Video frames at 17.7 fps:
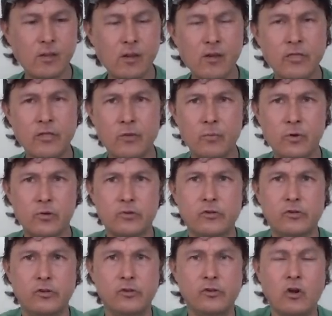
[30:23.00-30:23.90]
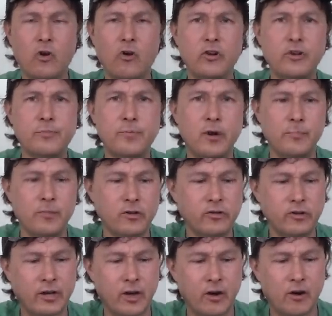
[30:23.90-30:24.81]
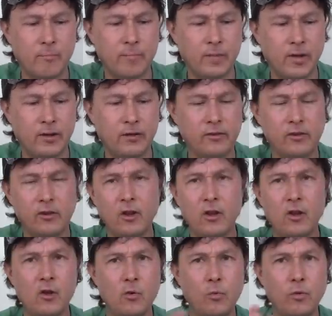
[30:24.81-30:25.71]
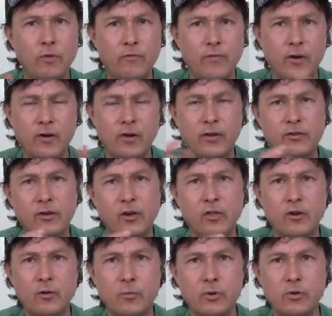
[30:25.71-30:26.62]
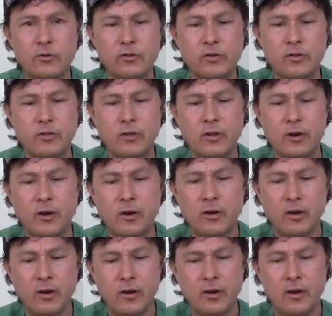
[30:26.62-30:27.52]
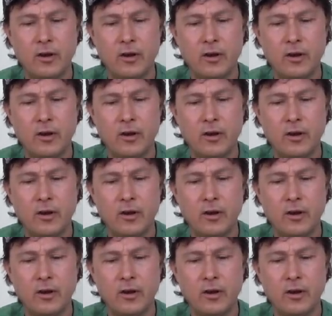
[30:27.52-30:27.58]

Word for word: The root juice, always pretty much a carrot base with various other roots in there.